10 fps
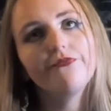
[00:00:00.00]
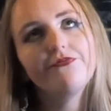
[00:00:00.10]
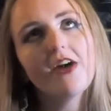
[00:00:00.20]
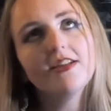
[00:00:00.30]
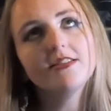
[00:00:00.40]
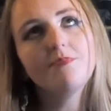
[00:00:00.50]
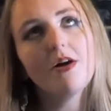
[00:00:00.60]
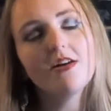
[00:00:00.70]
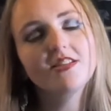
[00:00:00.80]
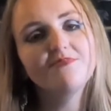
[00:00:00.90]
that's
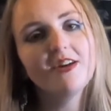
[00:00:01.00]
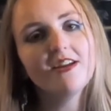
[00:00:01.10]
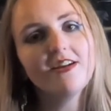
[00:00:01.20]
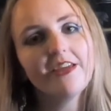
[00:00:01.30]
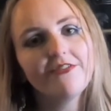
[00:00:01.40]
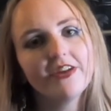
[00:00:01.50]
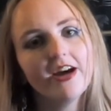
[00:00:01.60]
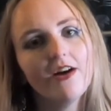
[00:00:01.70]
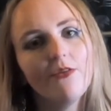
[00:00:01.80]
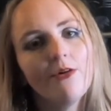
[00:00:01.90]
part of my life
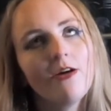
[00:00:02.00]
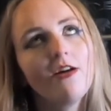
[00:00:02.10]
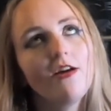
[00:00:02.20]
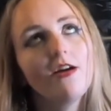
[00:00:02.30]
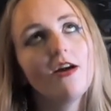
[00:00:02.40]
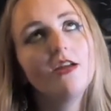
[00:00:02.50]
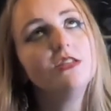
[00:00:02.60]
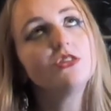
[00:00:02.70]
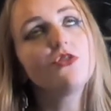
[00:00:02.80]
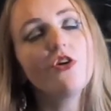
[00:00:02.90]
now.
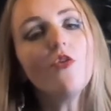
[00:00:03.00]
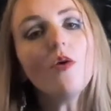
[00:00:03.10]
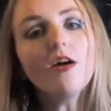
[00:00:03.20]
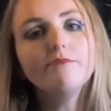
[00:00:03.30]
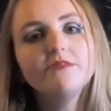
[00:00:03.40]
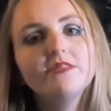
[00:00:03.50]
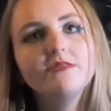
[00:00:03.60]
And although I'm